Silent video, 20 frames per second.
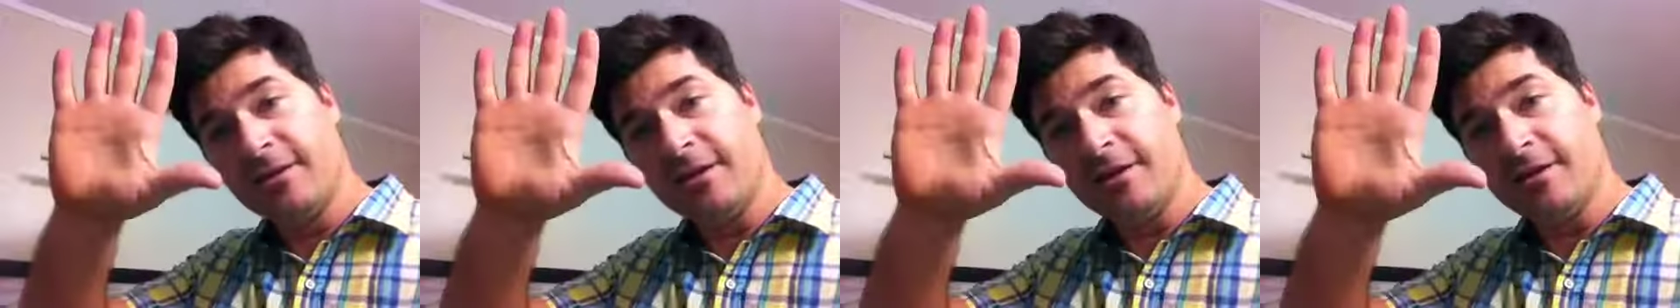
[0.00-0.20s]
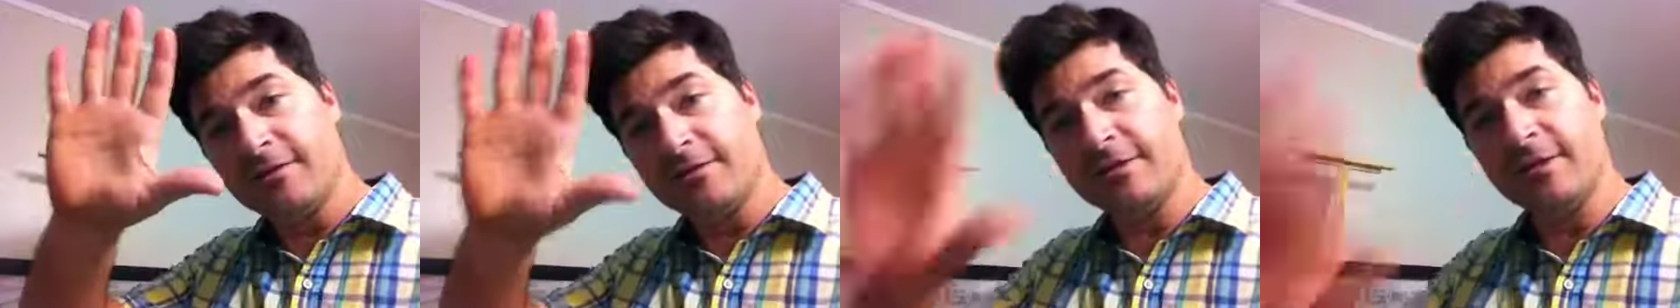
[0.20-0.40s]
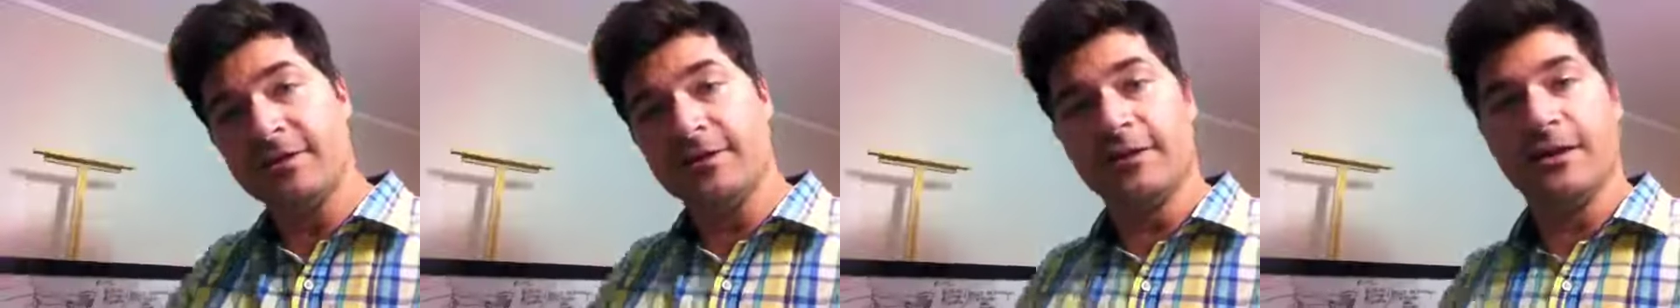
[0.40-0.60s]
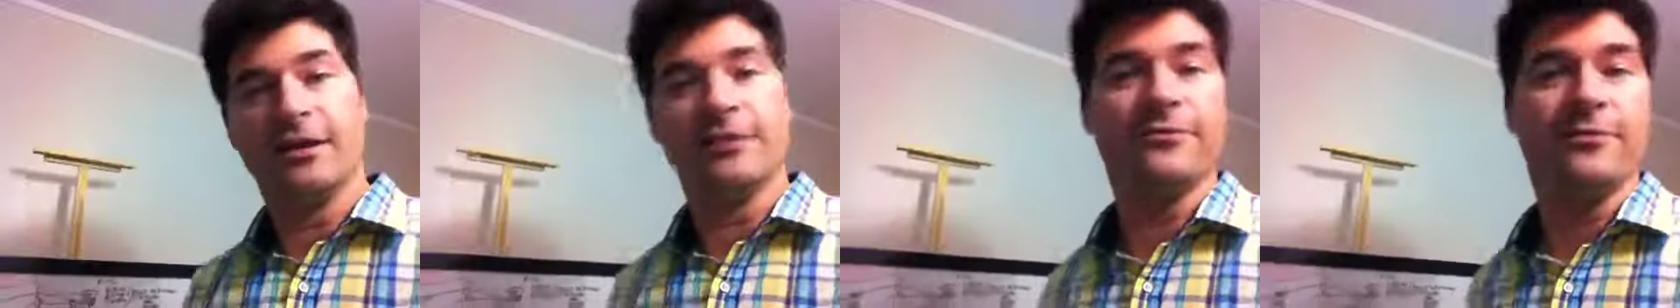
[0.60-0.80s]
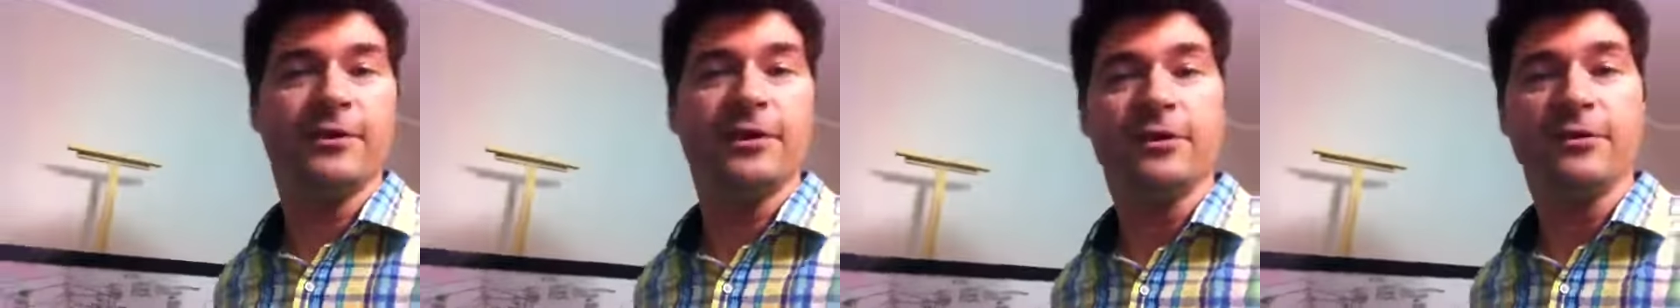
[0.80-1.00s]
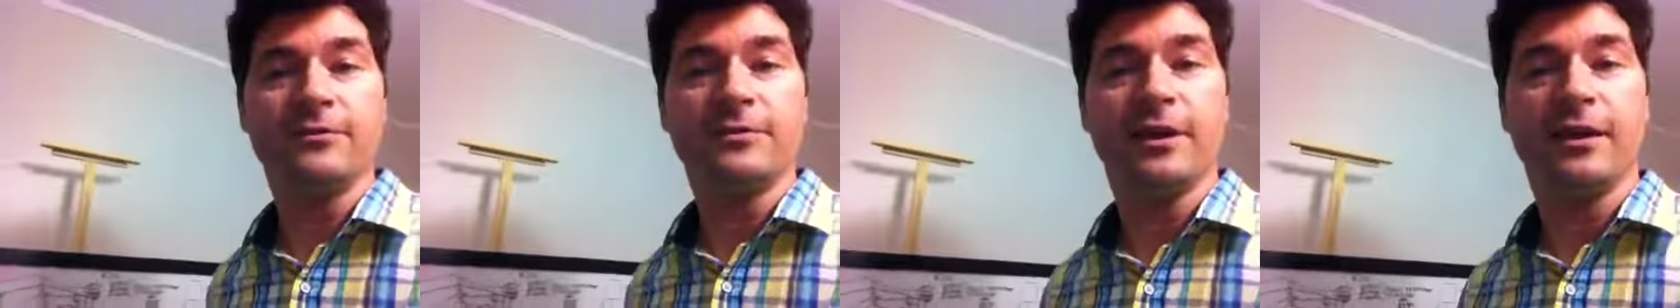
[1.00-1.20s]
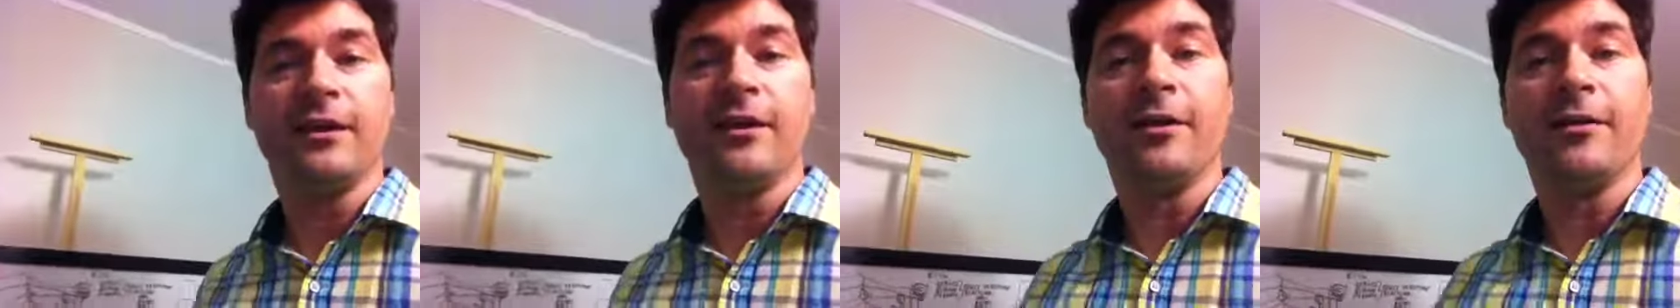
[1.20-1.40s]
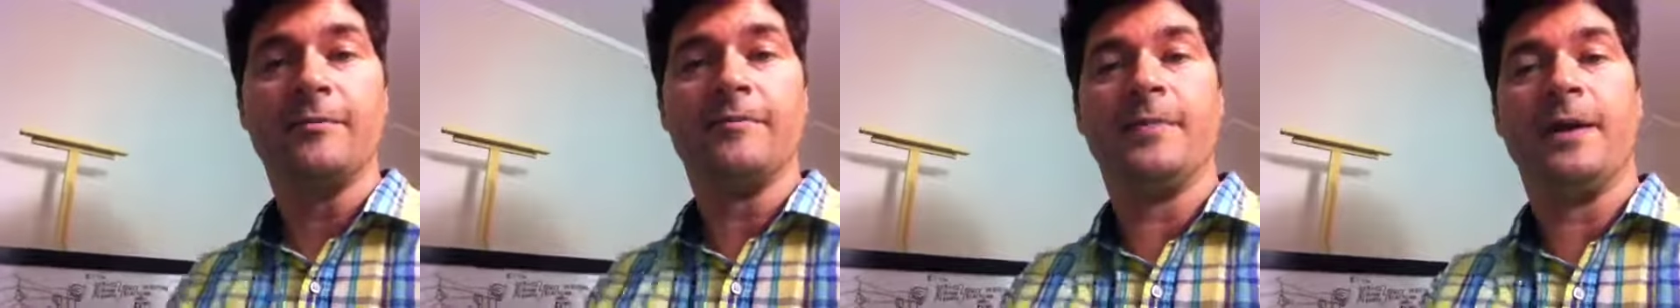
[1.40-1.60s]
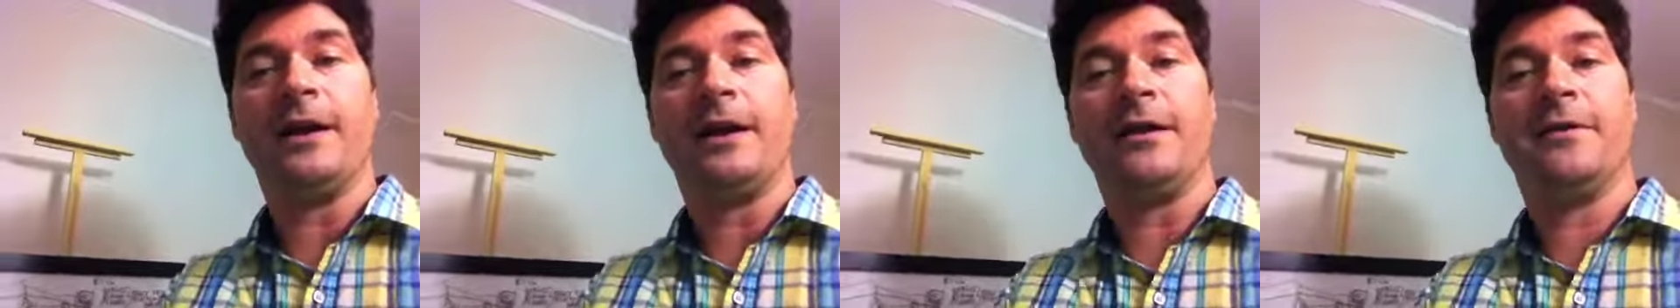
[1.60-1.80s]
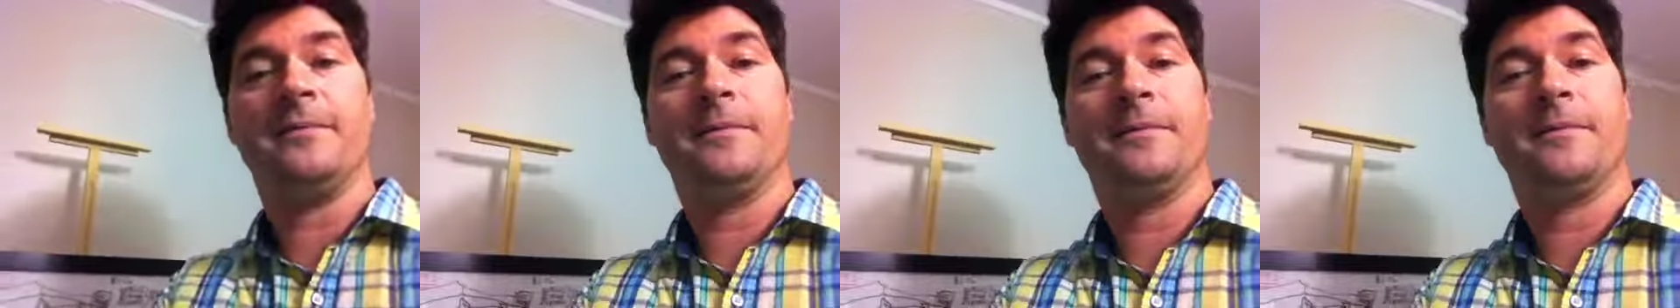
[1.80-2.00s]
and I'll see you in the next video. Take care. Bye
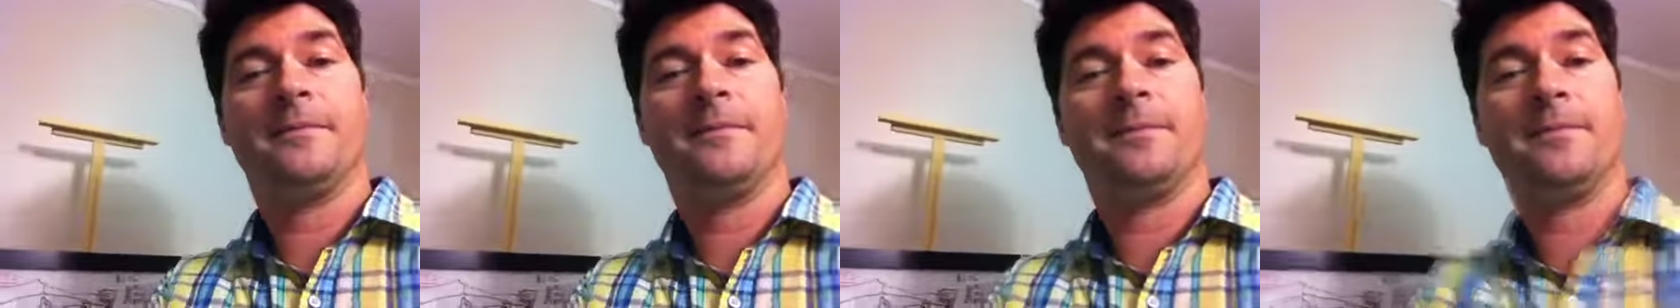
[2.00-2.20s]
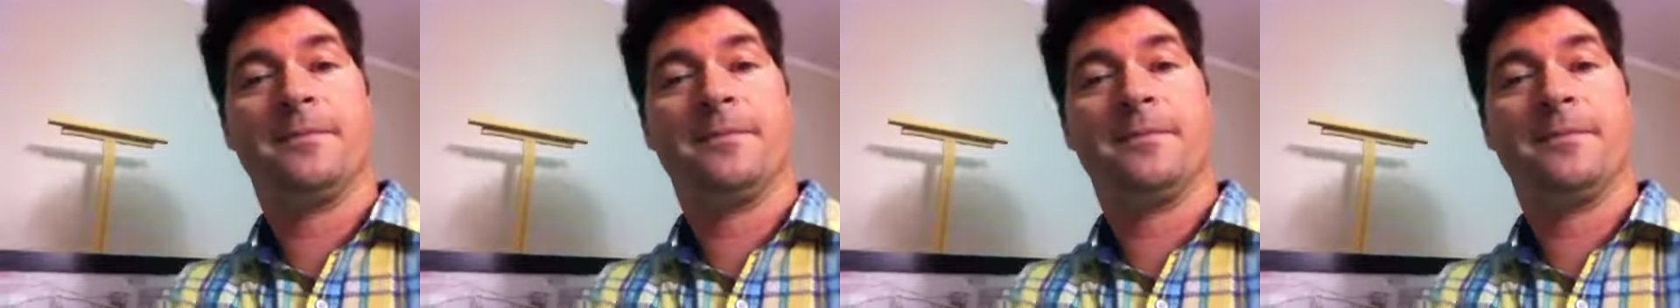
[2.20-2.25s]
now.